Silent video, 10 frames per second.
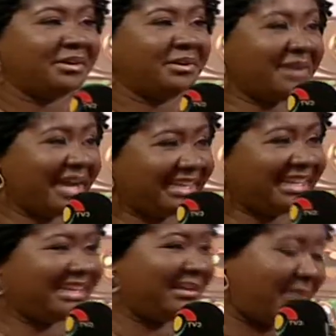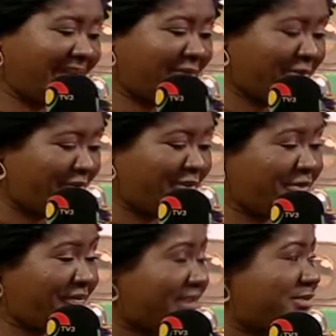You handed the microphone
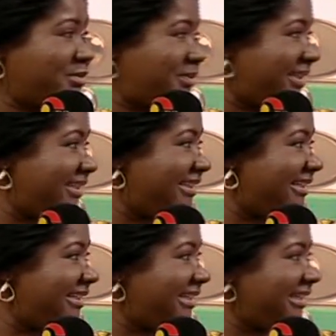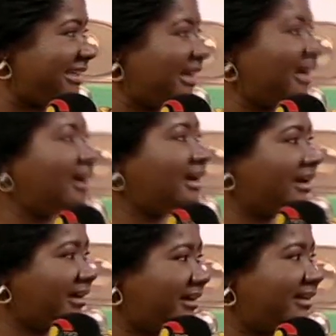over to me.
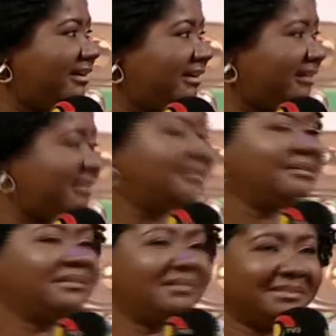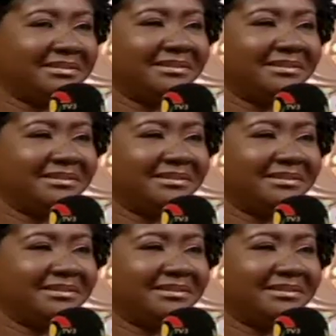Ah. This is